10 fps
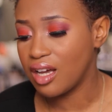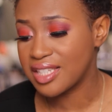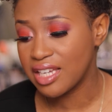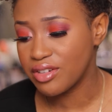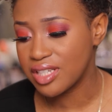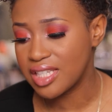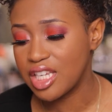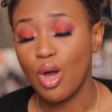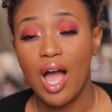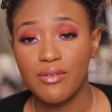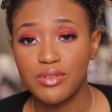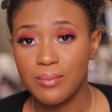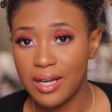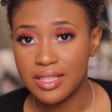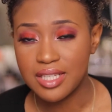Seriously, you have to
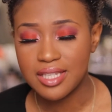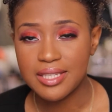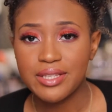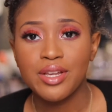buy this.